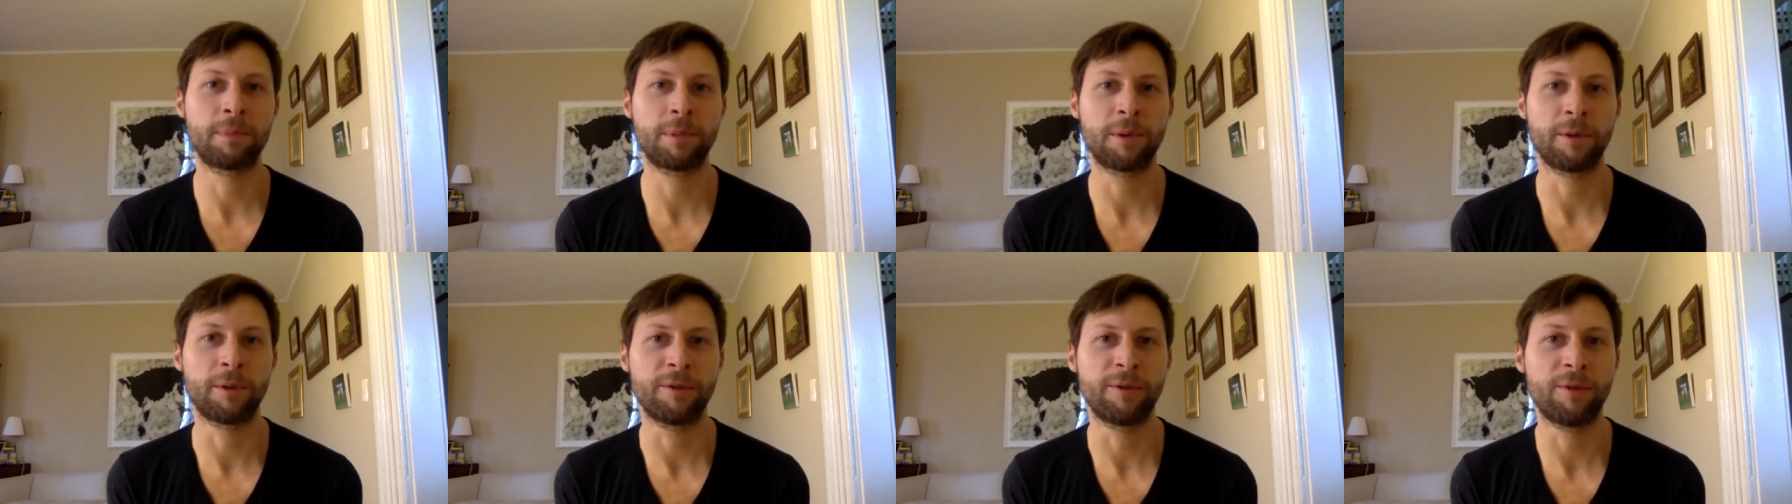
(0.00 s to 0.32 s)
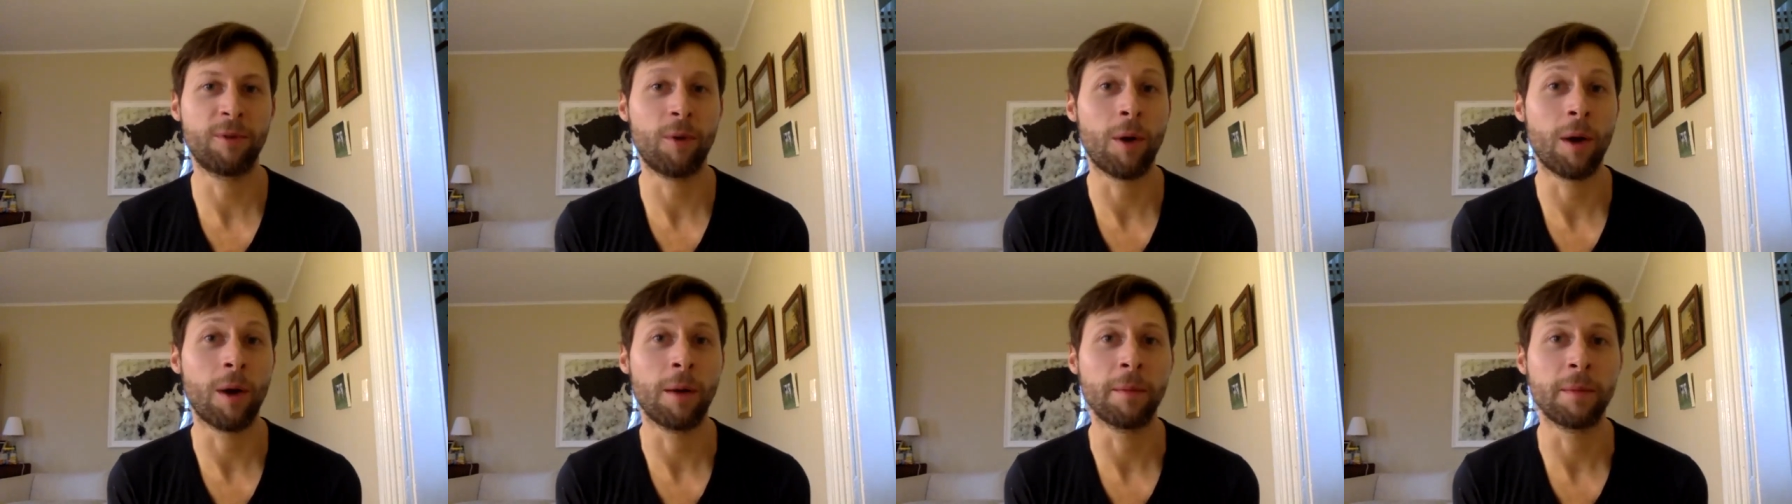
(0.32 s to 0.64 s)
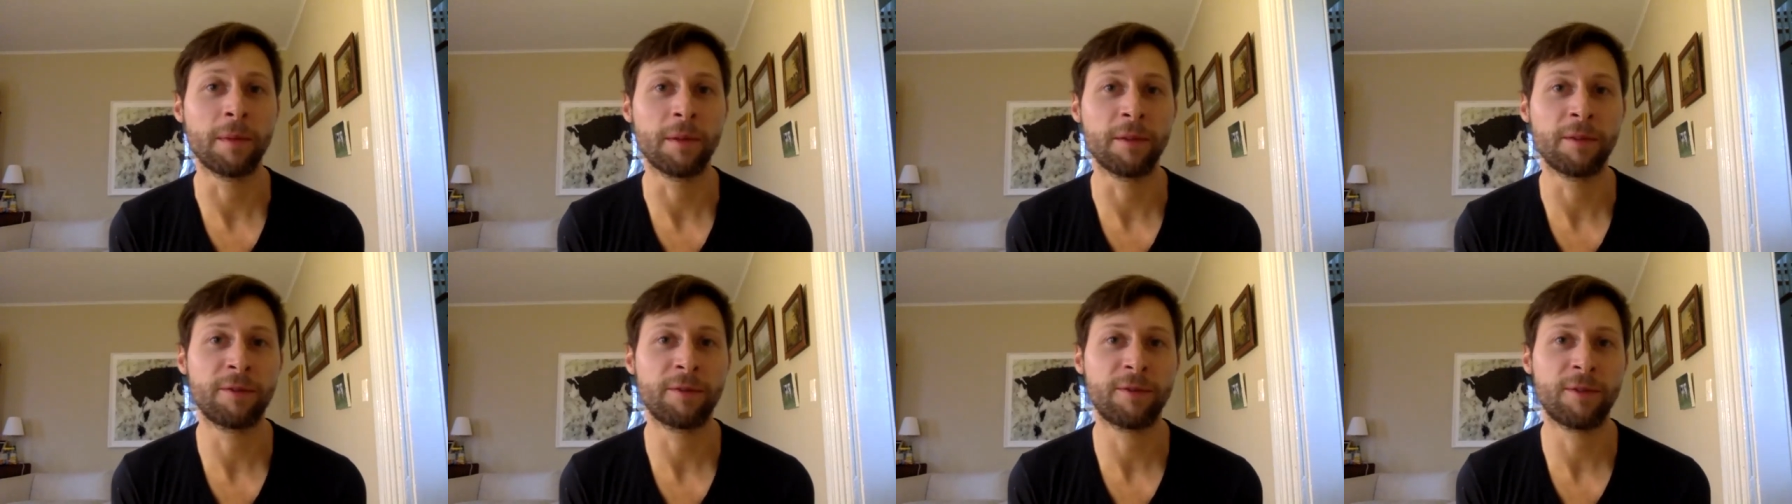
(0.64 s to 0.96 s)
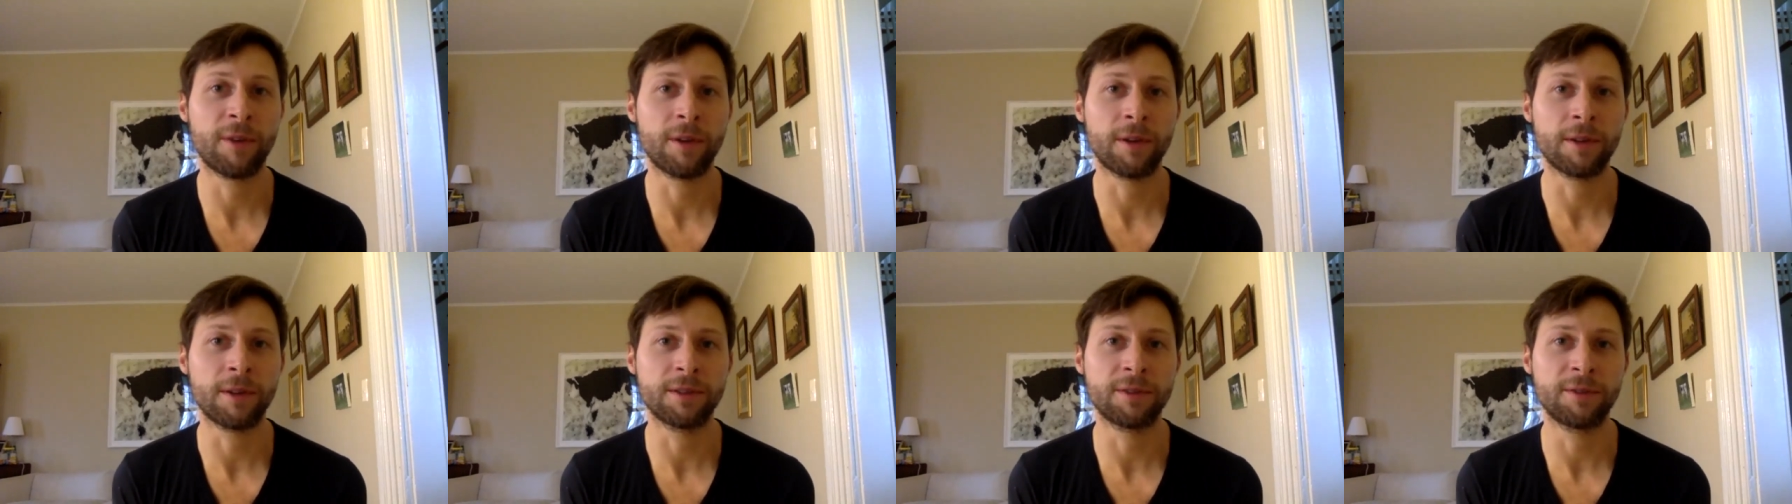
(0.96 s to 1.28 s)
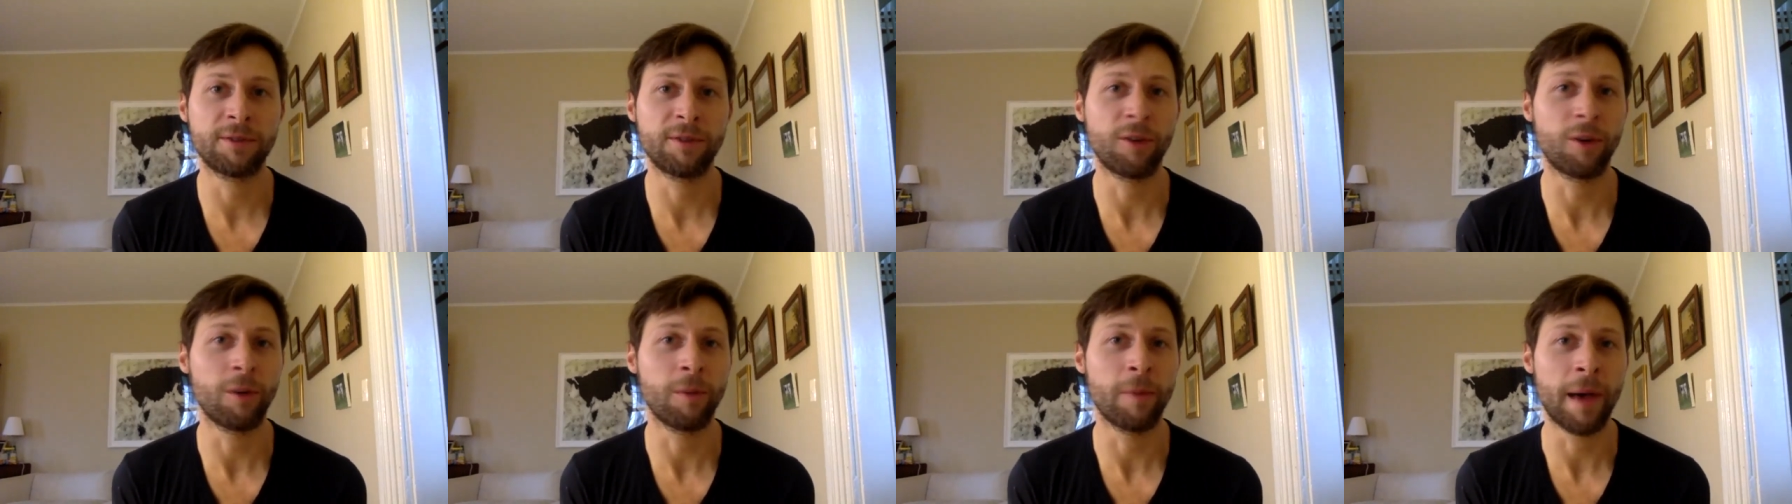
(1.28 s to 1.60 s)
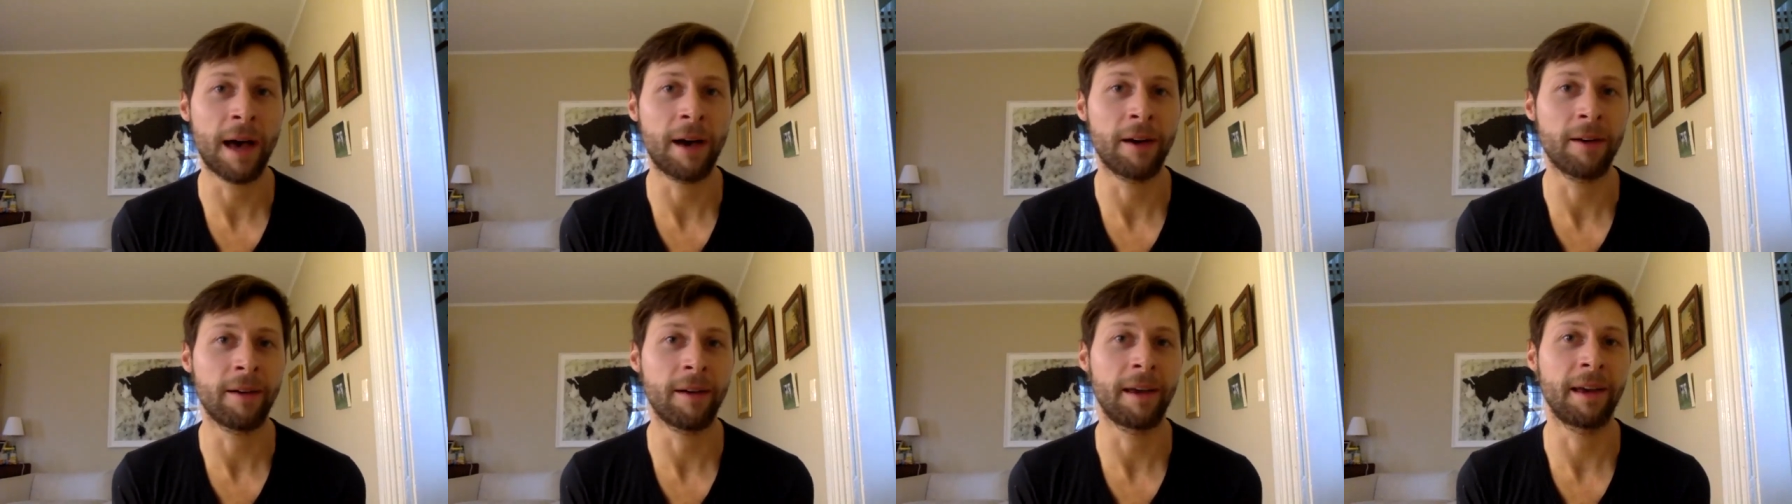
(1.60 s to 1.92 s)
performed the first full
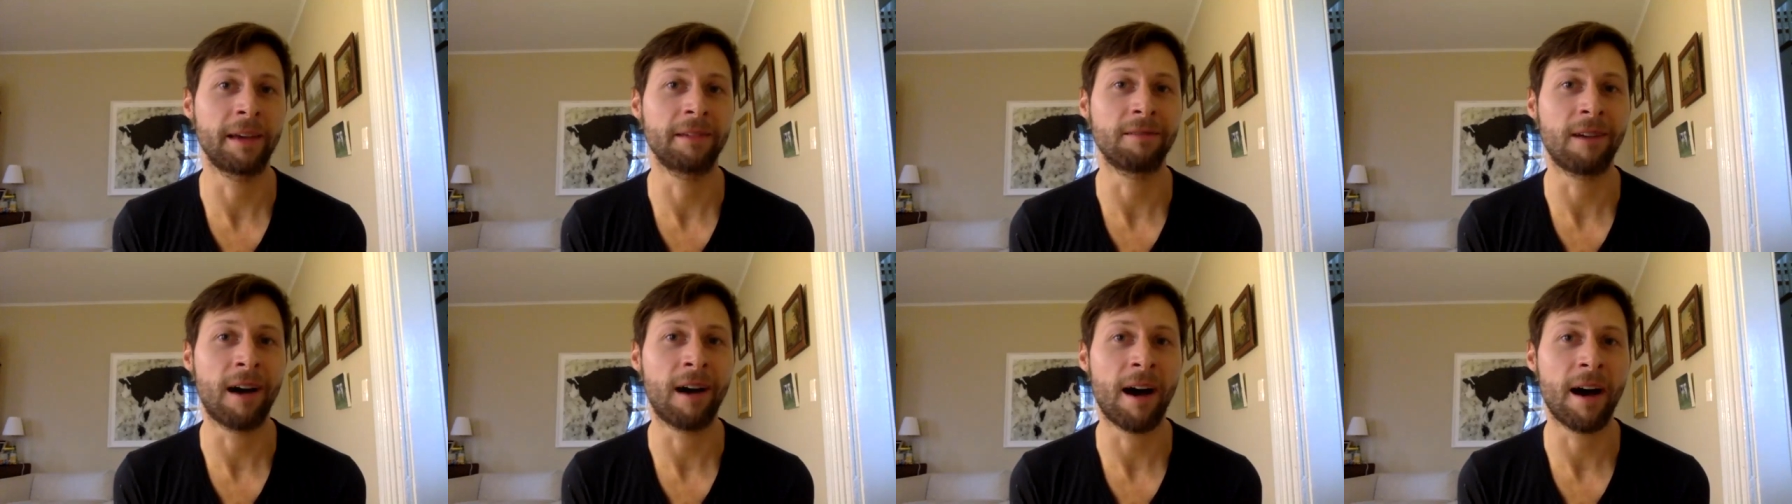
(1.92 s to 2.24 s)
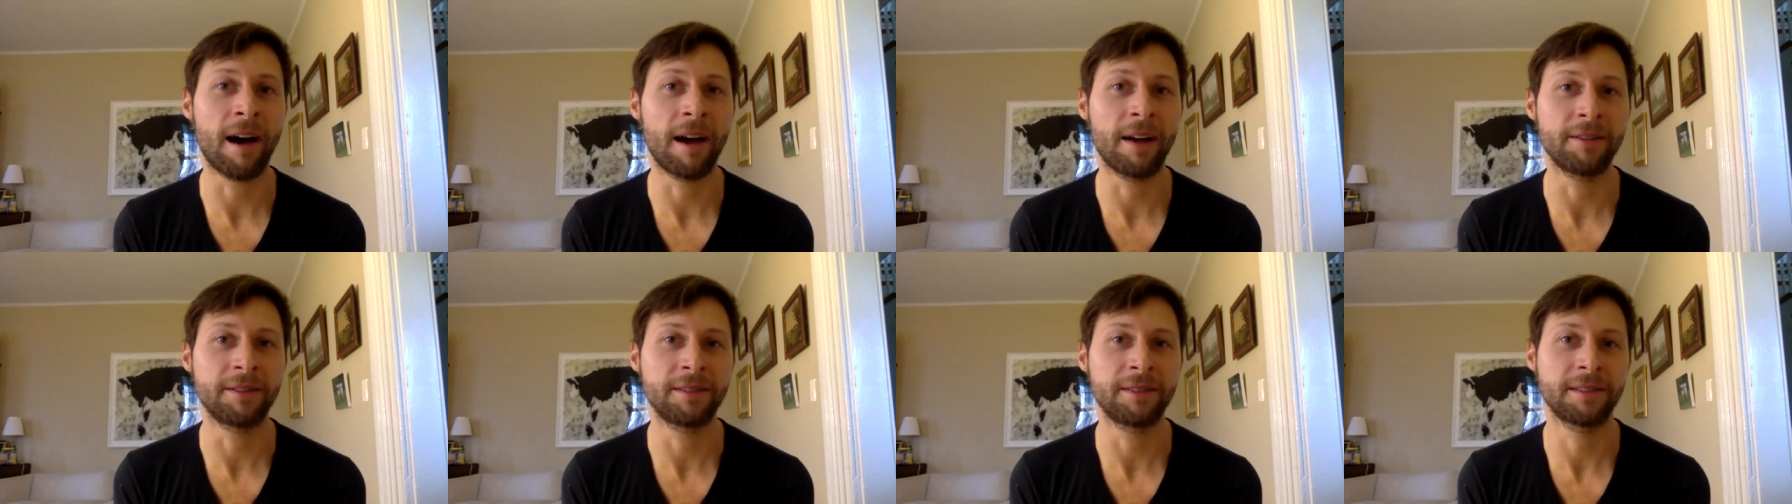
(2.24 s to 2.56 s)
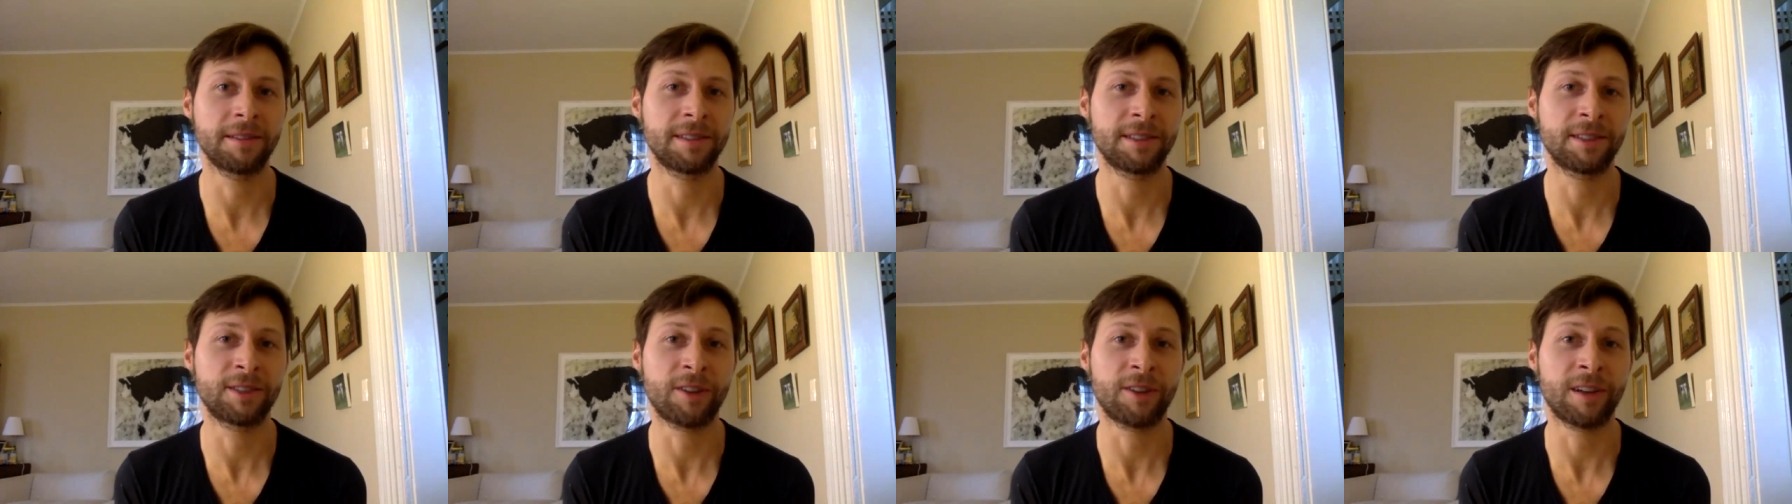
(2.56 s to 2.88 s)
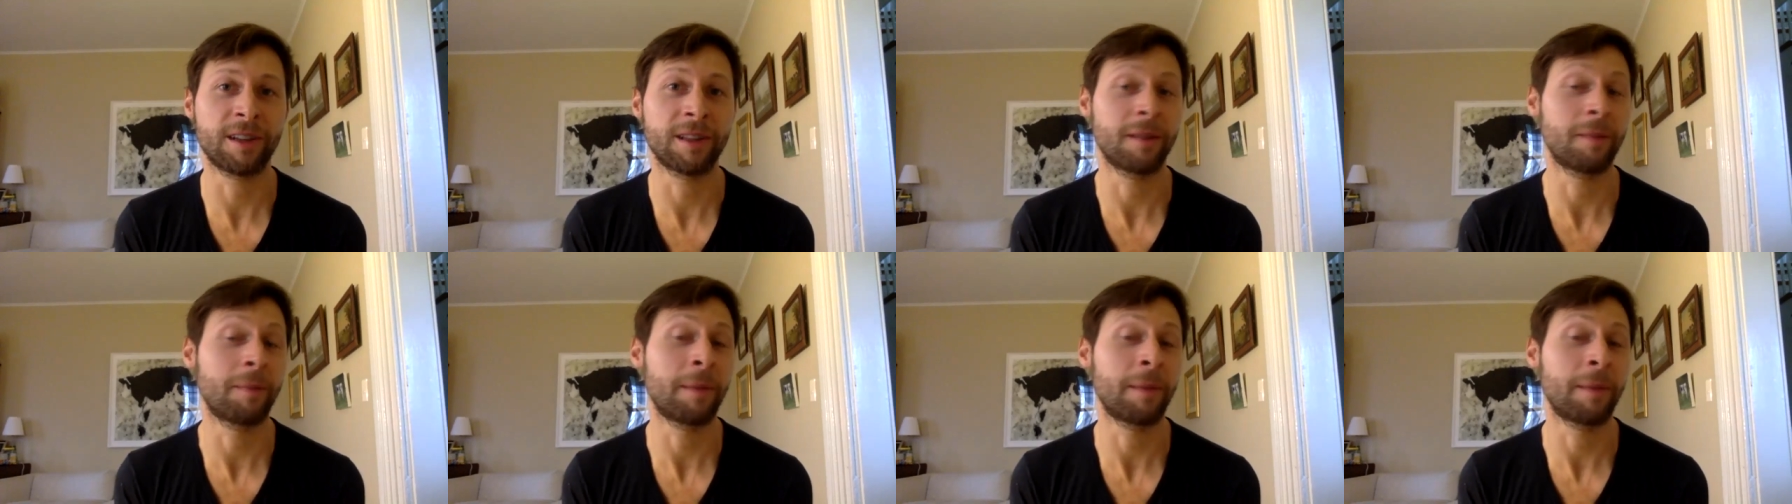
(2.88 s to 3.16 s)
ballet live since the start of the